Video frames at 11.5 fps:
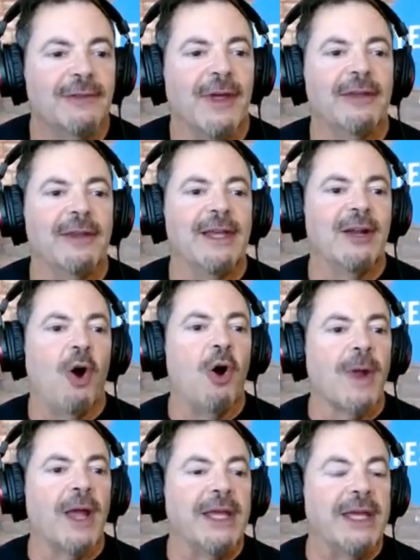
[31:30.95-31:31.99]
that it
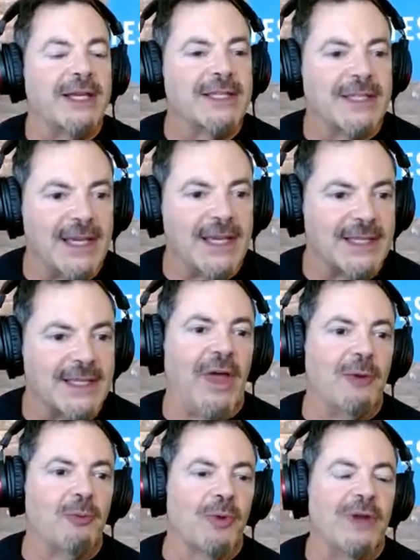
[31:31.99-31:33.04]
already exists,
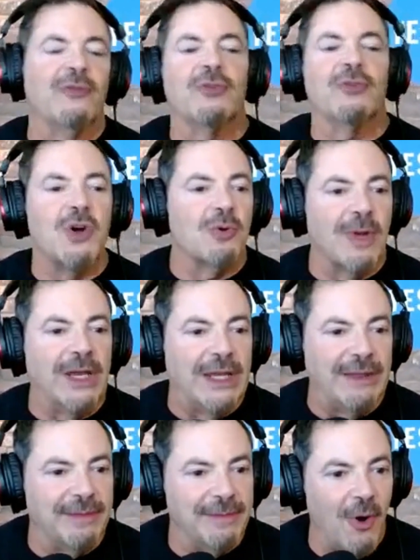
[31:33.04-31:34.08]
that river's
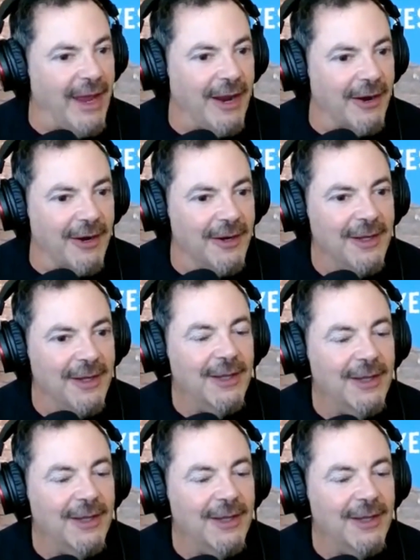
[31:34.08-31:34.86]
already there.